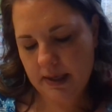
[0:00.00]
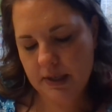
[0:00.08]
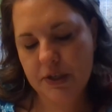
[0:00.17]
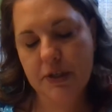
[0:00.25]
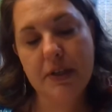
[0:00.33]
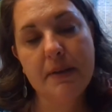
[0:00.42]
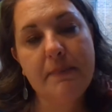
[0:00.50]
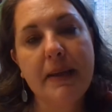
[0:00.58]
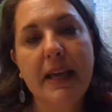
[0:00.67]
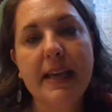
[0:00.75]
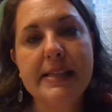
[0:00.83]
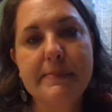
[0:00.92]
Should it
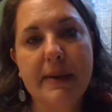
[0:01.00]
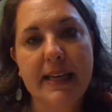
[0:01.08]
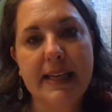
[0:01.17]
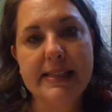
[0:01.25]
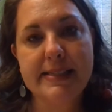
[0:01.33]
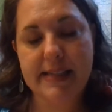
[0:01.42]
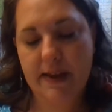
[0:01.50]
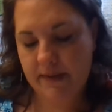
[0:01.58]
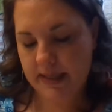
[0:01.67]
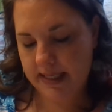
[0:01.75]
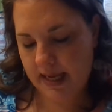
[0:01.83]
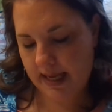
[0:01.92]
be as many as
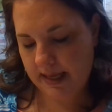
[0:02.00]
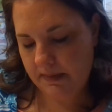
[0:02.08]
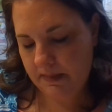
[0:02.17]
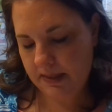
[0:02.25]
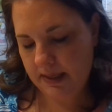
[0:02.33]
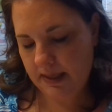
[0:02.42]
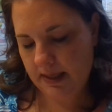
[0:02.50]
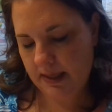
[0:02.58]
7 times?"